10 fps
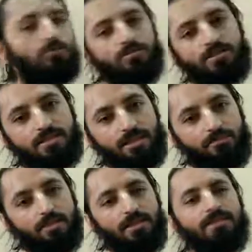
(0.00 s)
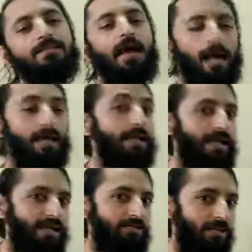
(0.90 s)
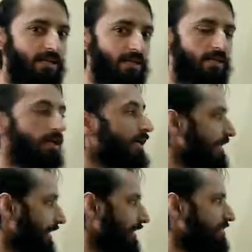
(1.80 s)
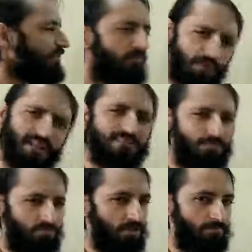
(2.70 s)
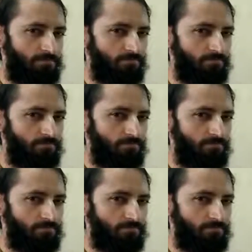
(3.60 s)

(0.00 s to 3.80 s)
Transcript: to this level is relatively very simple.